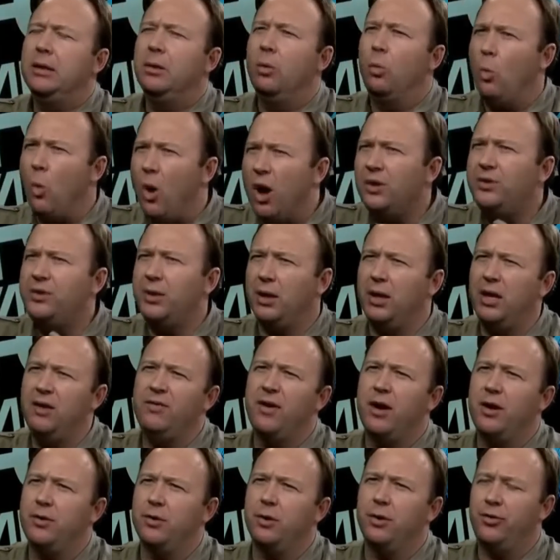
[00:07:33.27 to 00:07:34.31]
want to live
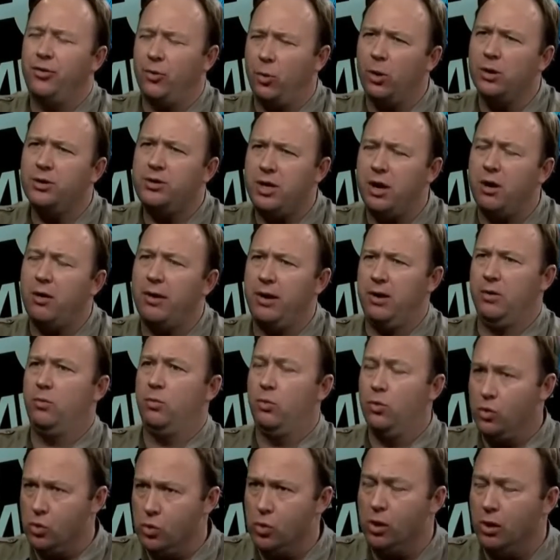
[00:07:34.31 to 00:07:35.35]
under authoritarian
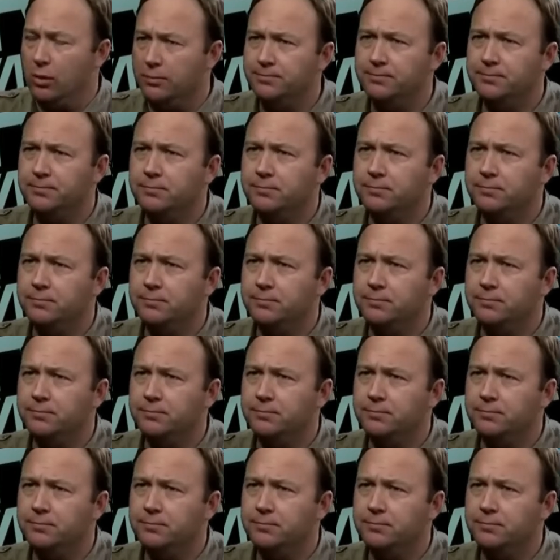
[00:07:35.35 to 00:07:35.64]
rule?